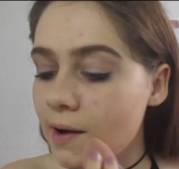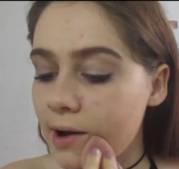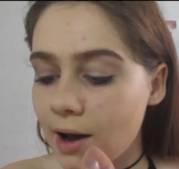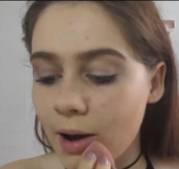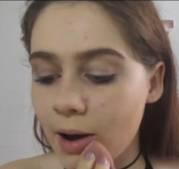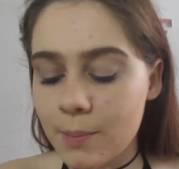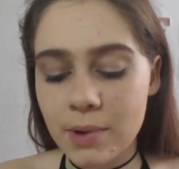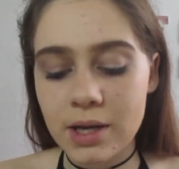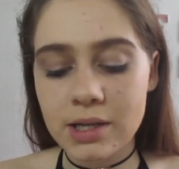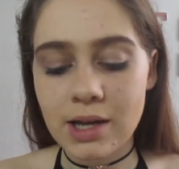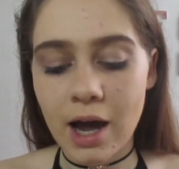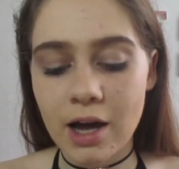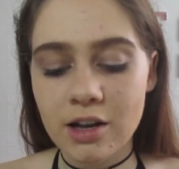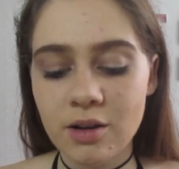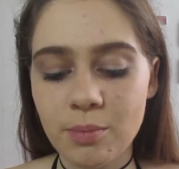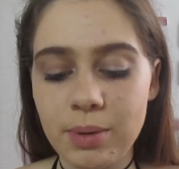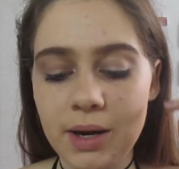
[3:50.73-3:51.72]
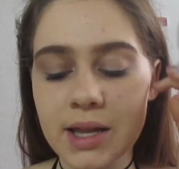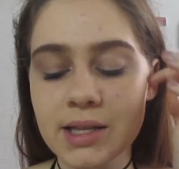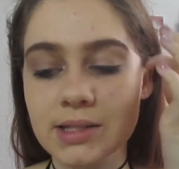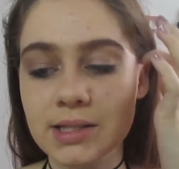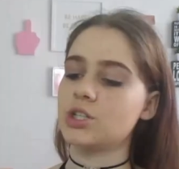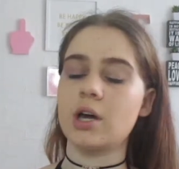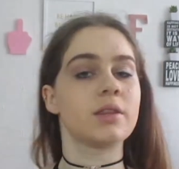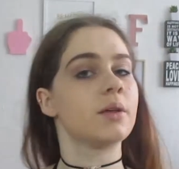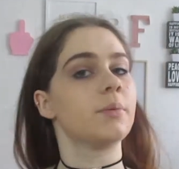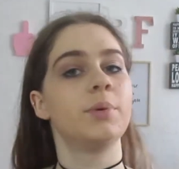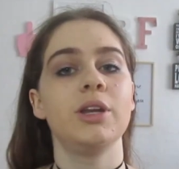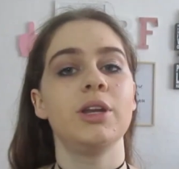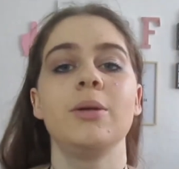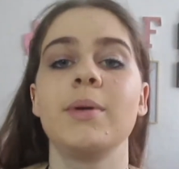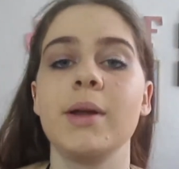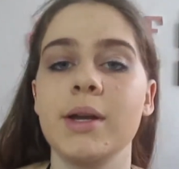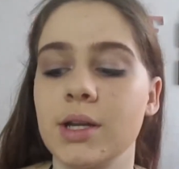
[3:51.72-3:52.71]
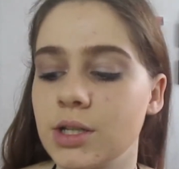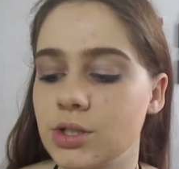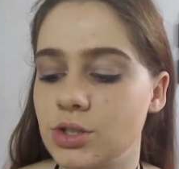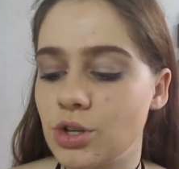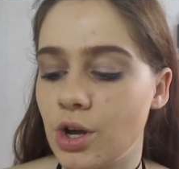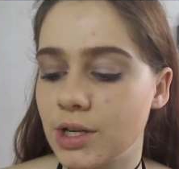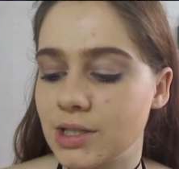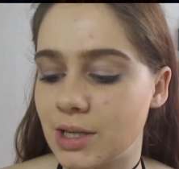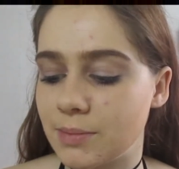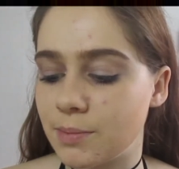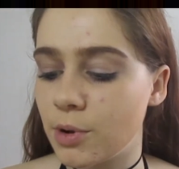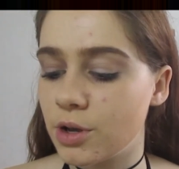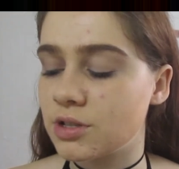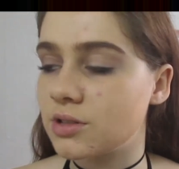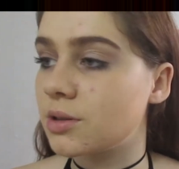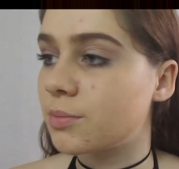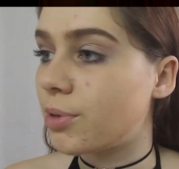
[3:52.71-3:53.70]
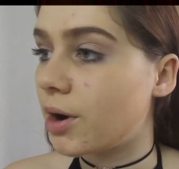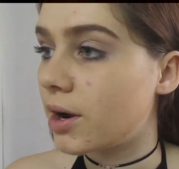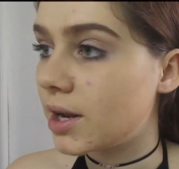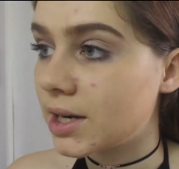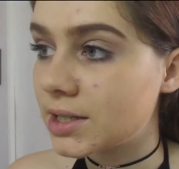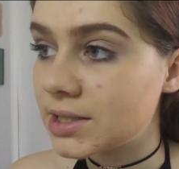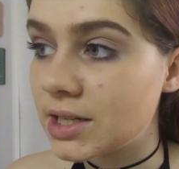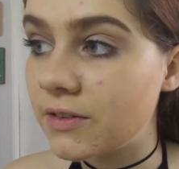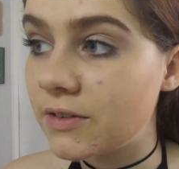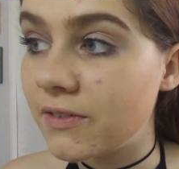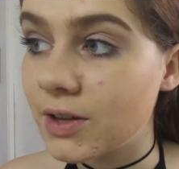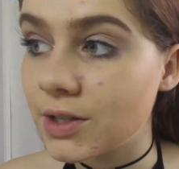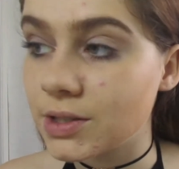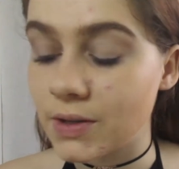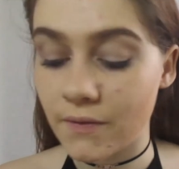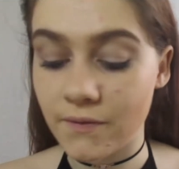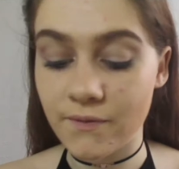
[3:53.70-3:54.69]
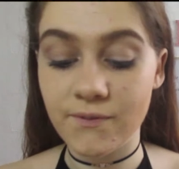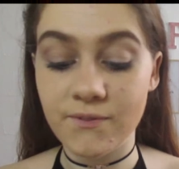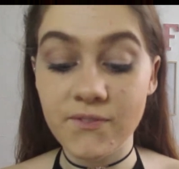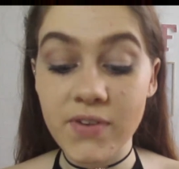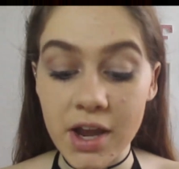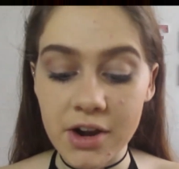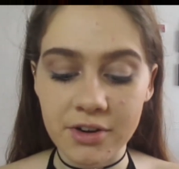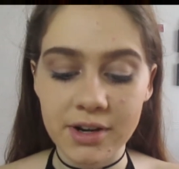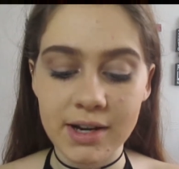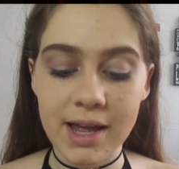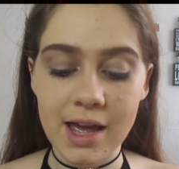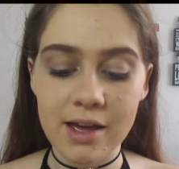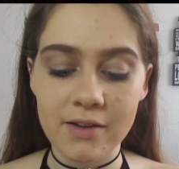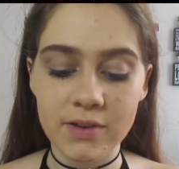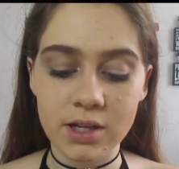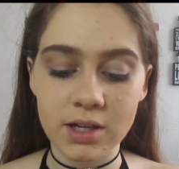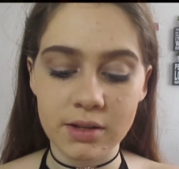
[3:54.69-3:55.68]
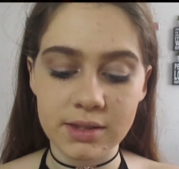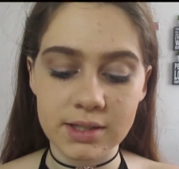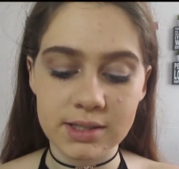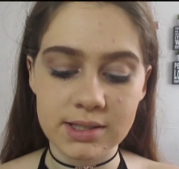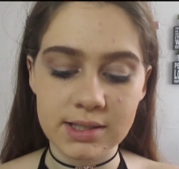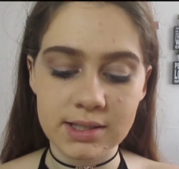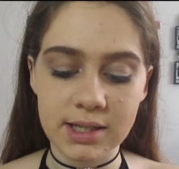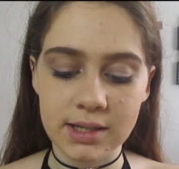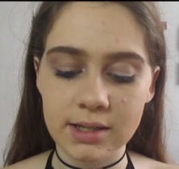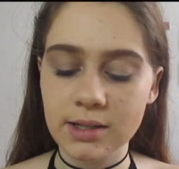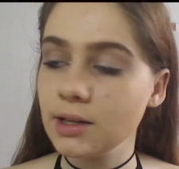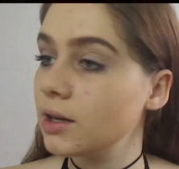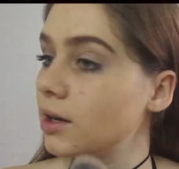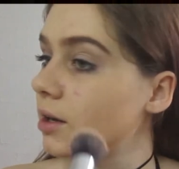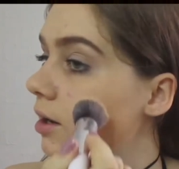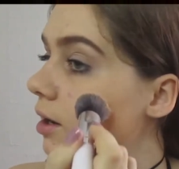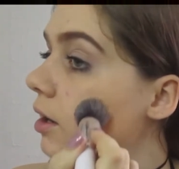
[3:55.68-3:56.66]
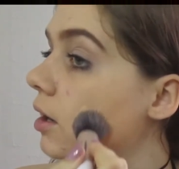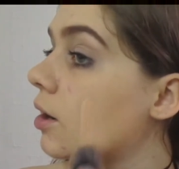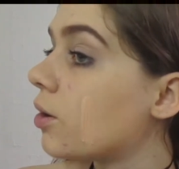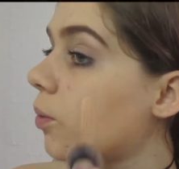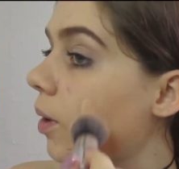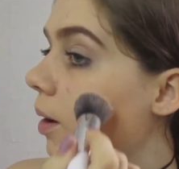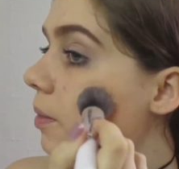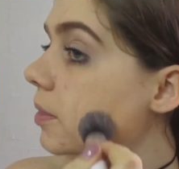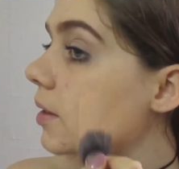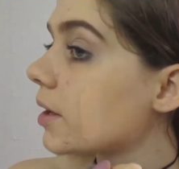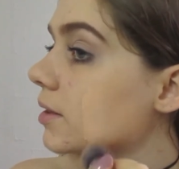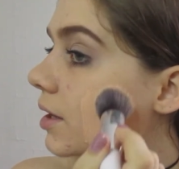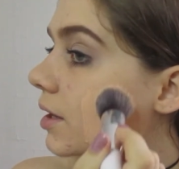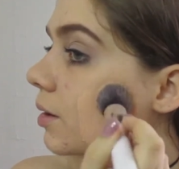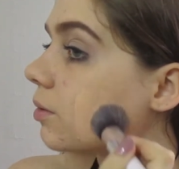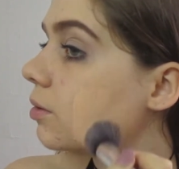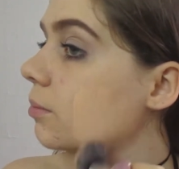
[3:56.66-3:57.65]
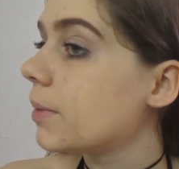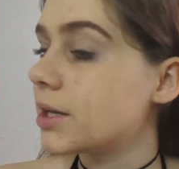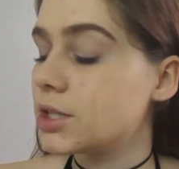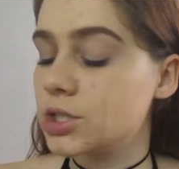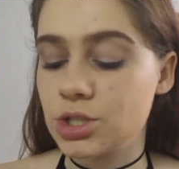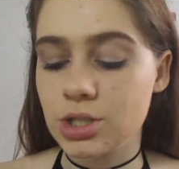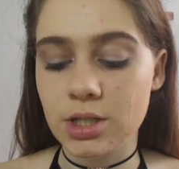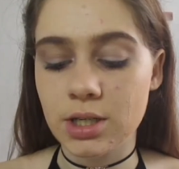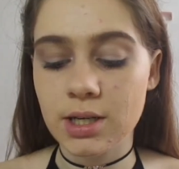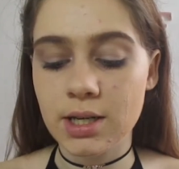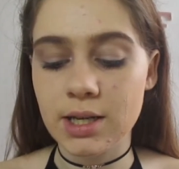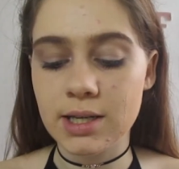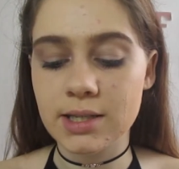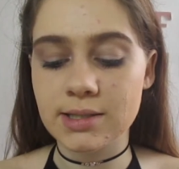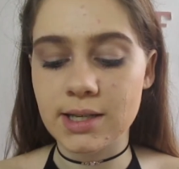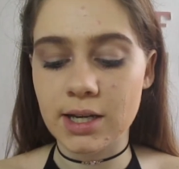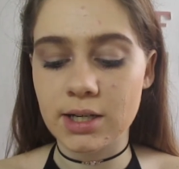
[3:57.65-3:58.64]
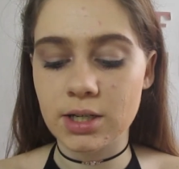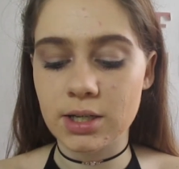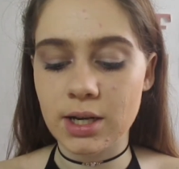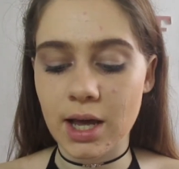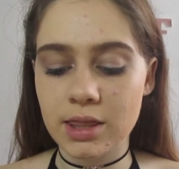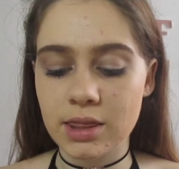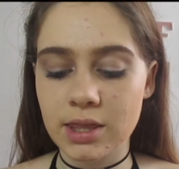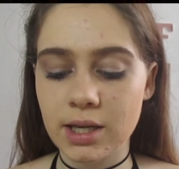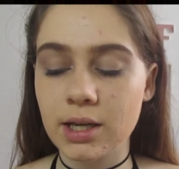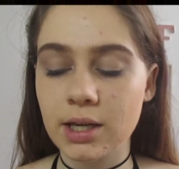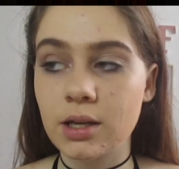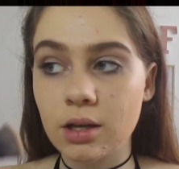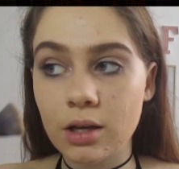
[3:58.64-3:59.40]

It kind of blends. Yeah, the beauty blender has soaked up most of the product. It feels very heavy on the skin. One thing that I will mention is that I think